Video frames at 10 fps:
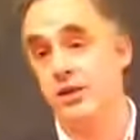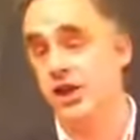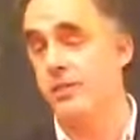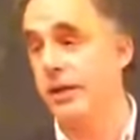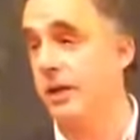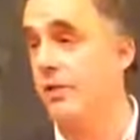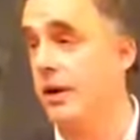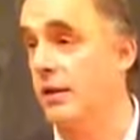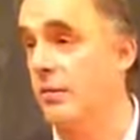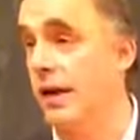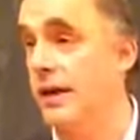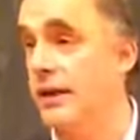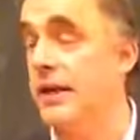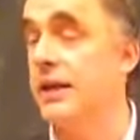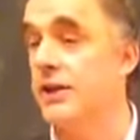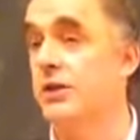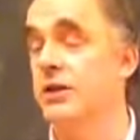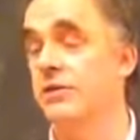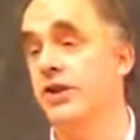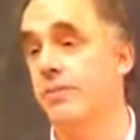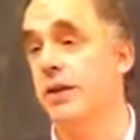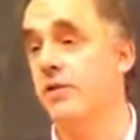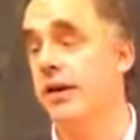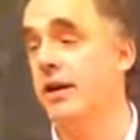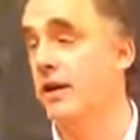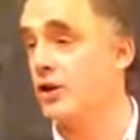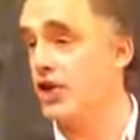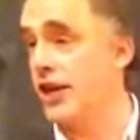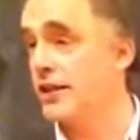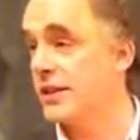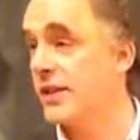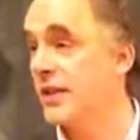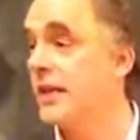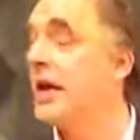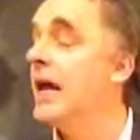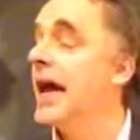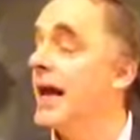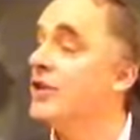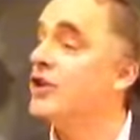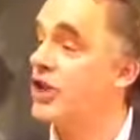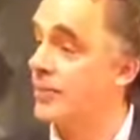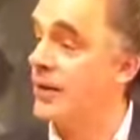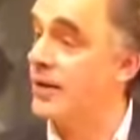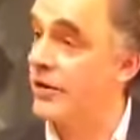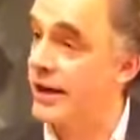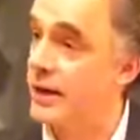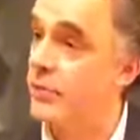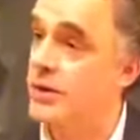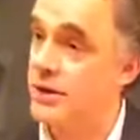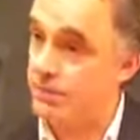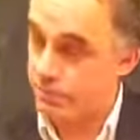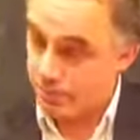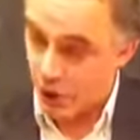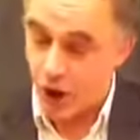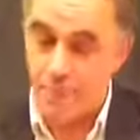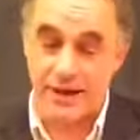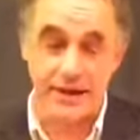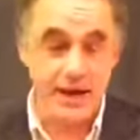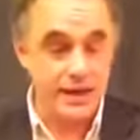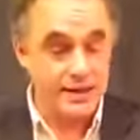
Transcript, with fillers: is Jiminy Cricket, right? And the initials of Jiminy Cricket are JC. And Jiminy Cricket was a common